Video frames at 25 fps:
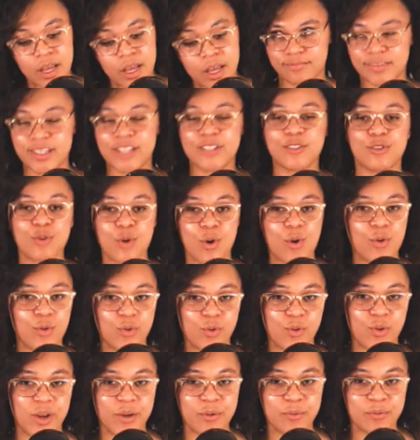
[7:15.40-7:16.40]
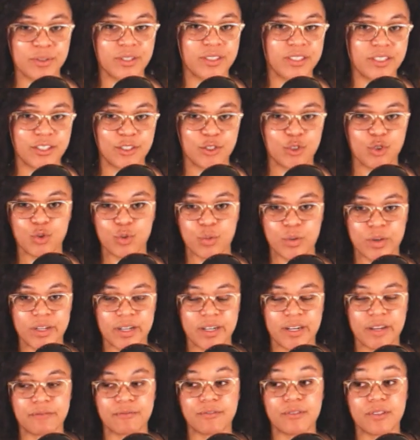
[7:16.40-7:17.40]
in total, I really
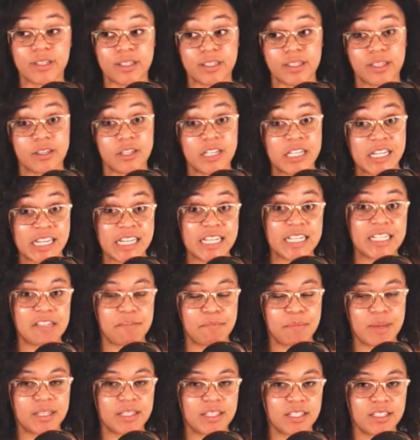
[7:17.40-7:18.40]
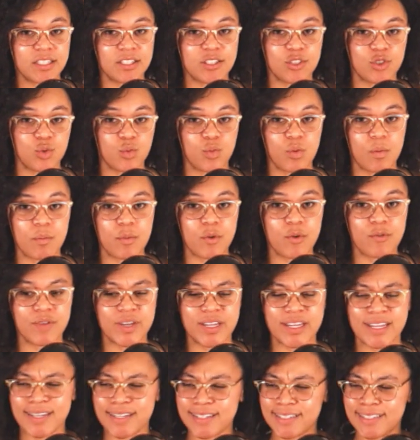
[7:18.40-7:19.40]
enjoyed it. I feel like they need to make this into a
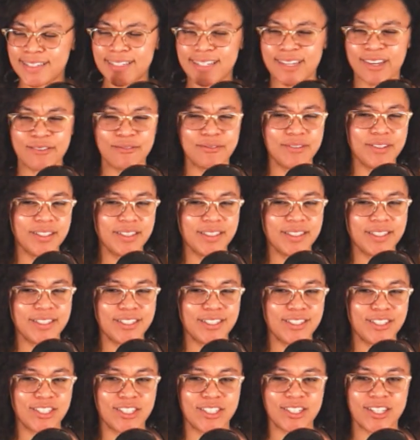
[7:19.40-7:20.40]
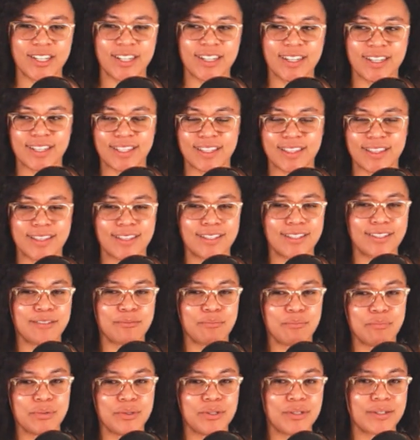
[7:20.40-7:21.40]
movie, and definitely check
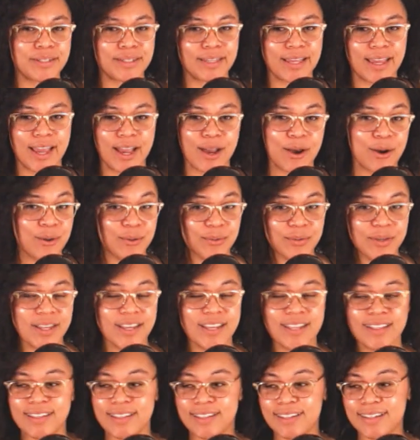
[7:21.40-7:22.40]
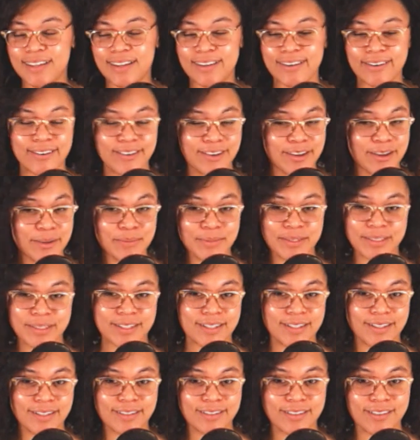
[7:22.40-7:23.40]
this book out. They got it on
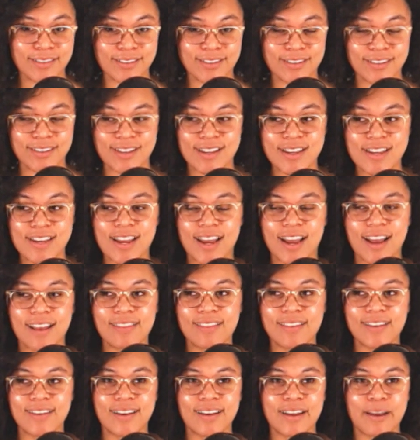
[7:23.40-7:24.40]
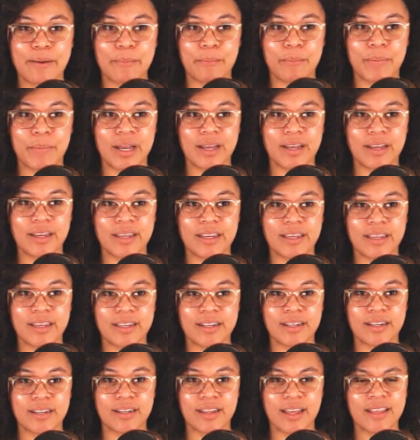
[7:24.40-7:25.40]
Amazon, y'all. I think I got
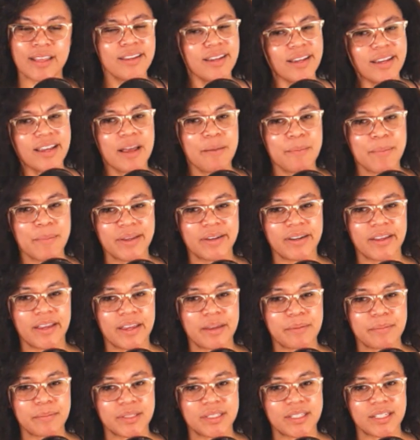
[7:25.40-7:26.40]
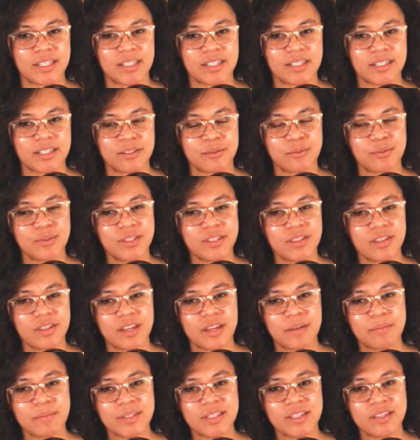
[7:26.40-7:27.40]
mine. I think I got mine at Amazon. It was either
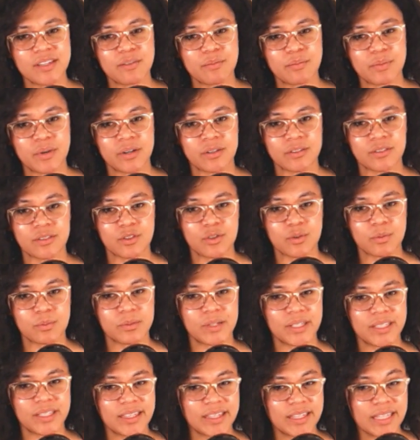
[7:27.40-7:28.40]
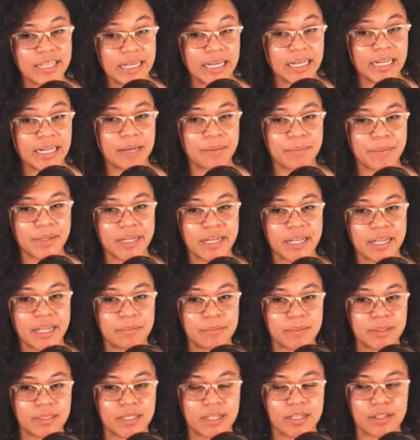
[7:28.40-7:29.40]
Amazon or Barnes and Noble. I think I got mine at
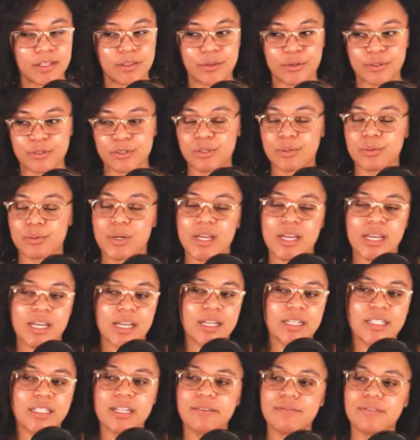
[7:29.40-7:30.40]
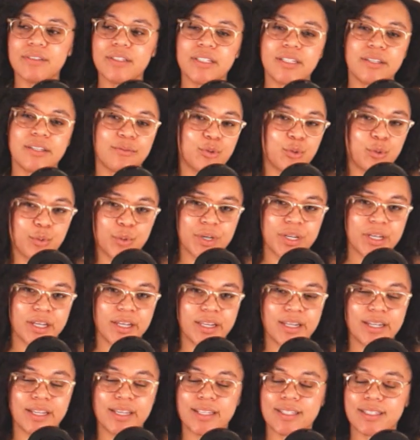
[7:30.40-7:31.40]
Amazon though. So definitely give it a
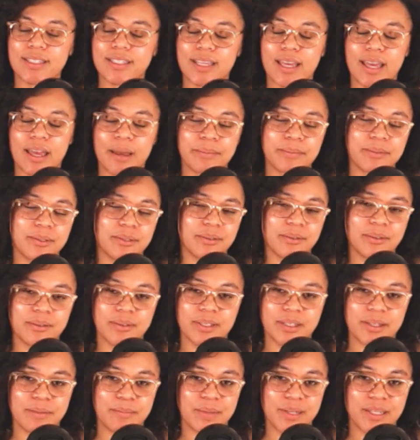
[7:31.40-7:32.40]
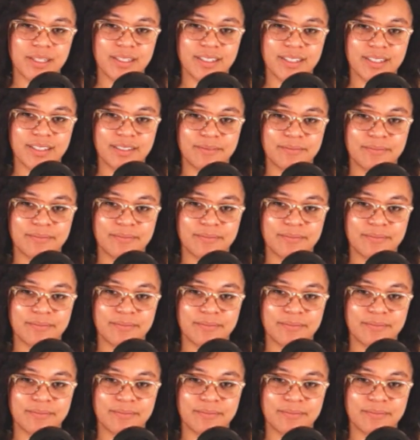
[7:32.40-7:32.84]
read. It's absolutely amazing.